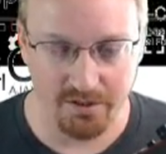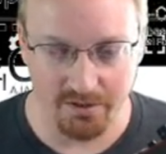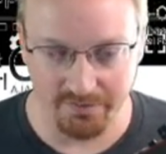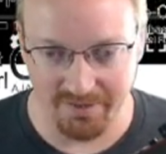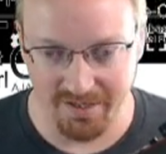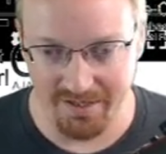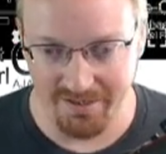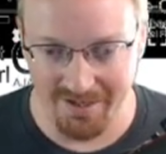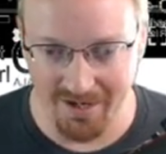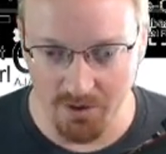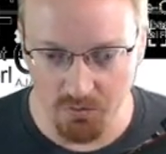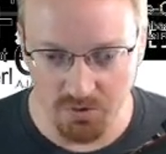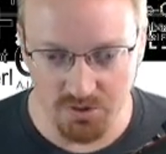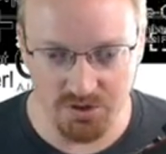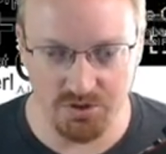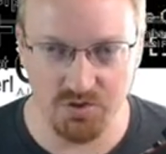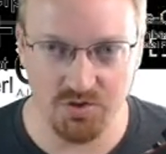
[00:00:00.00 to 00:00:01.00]
Okay, now
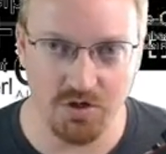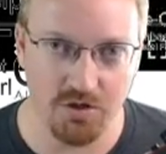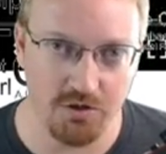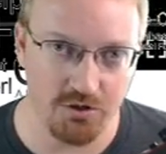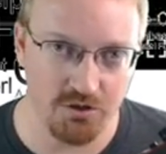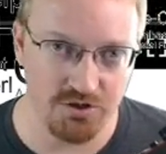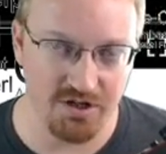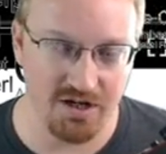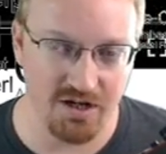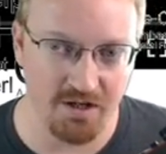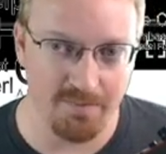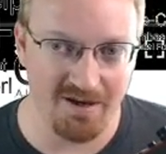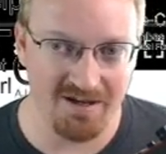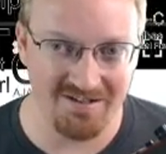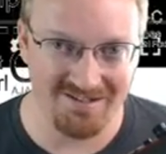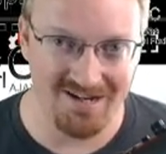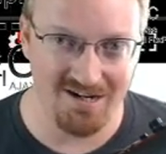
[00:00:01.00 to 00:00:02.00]
once you start understanding
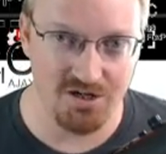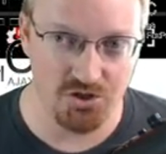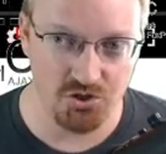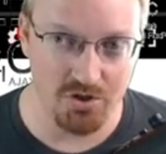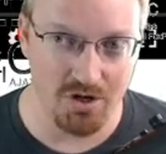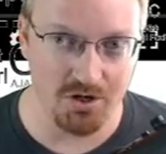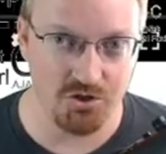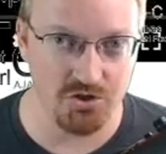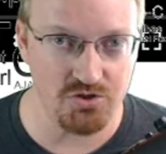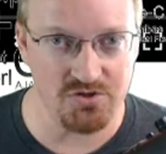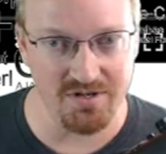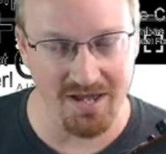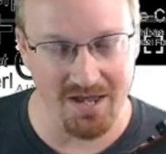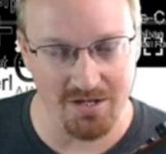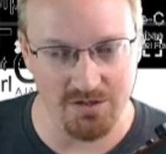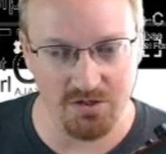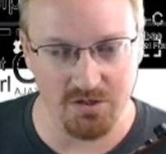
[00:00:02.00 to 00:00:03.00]
about data structures and
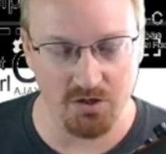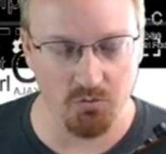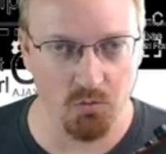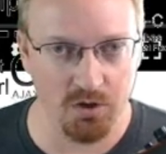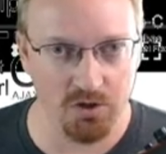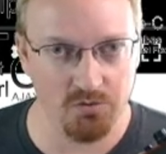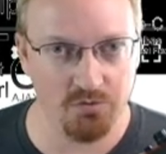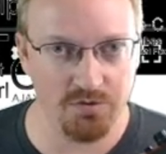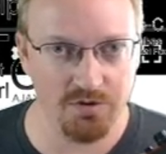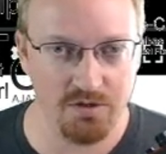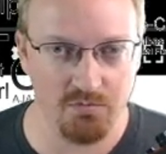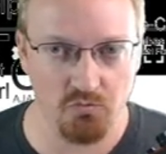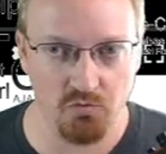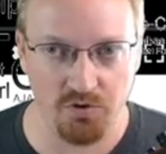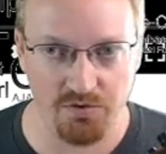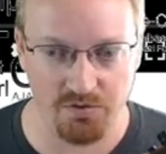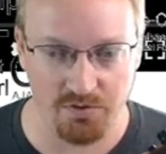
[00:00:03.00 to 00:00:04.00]
how you can work with
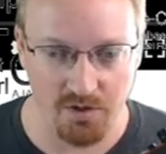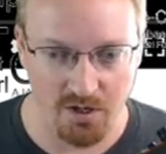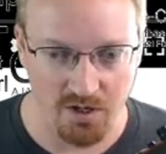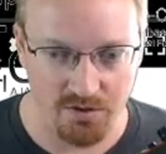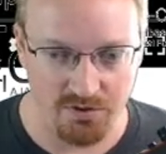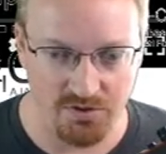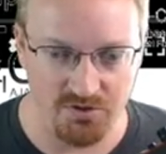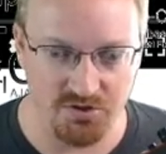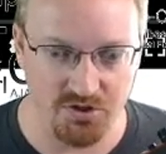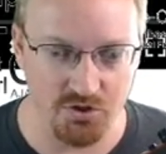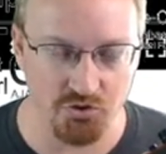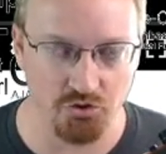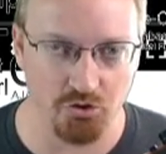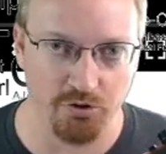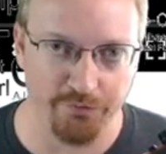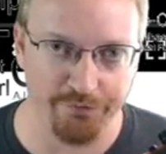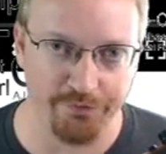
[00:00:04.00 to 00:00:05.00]
them with this
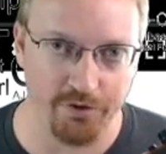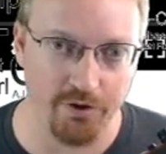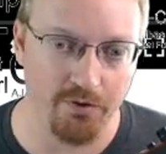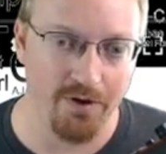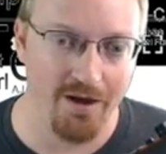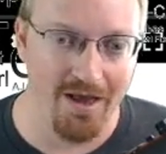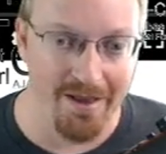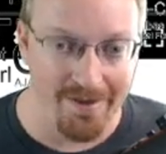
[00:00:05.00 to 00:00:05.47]
control flow,